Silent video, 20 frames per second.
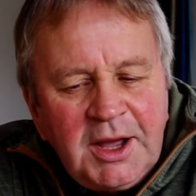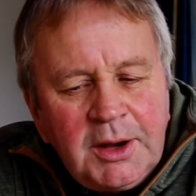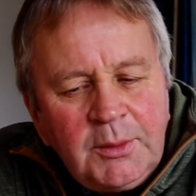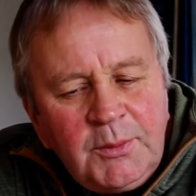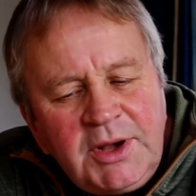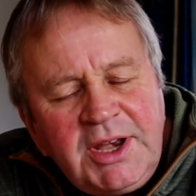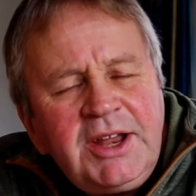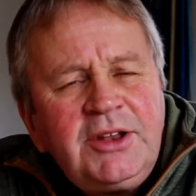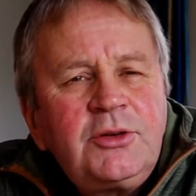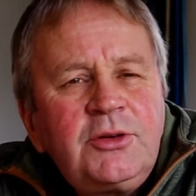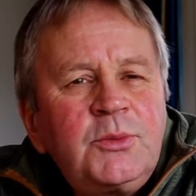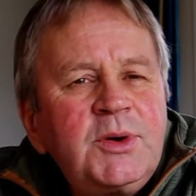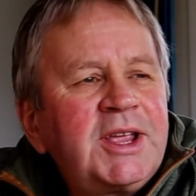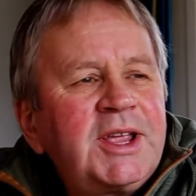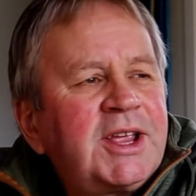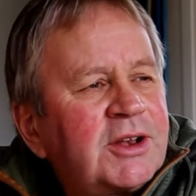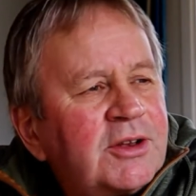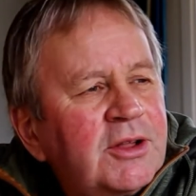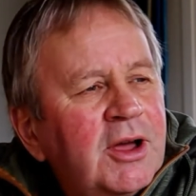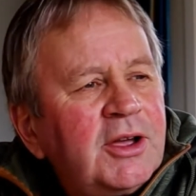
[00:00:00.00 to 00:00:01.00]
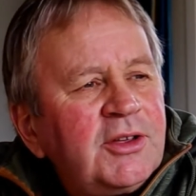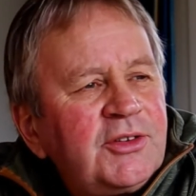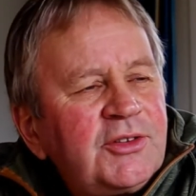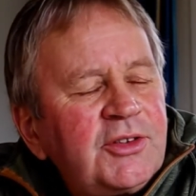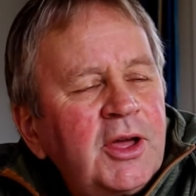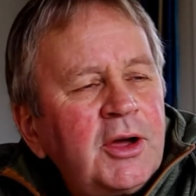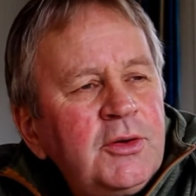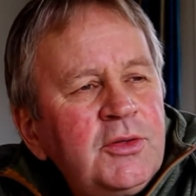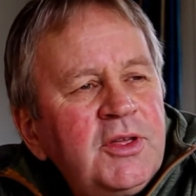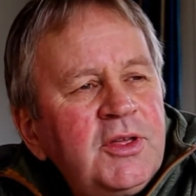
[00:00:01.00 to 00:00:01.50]
We need to recognize,
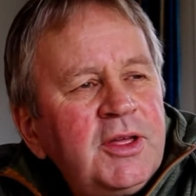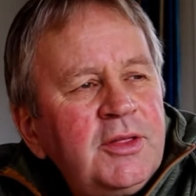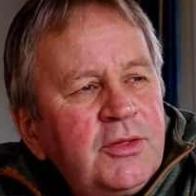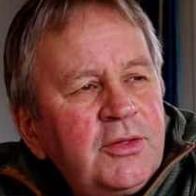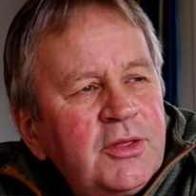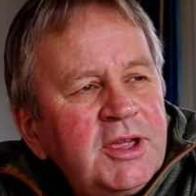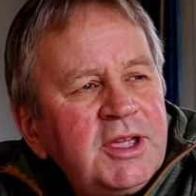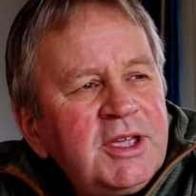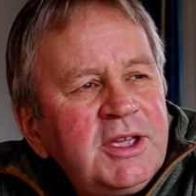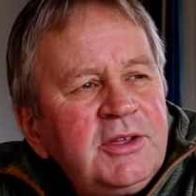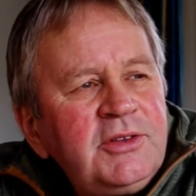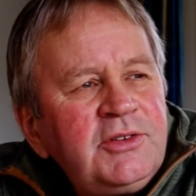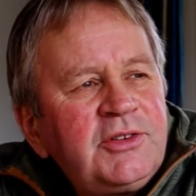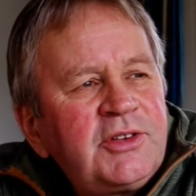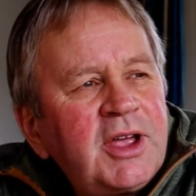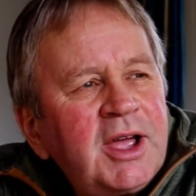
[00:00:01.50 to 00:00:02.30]
though, that these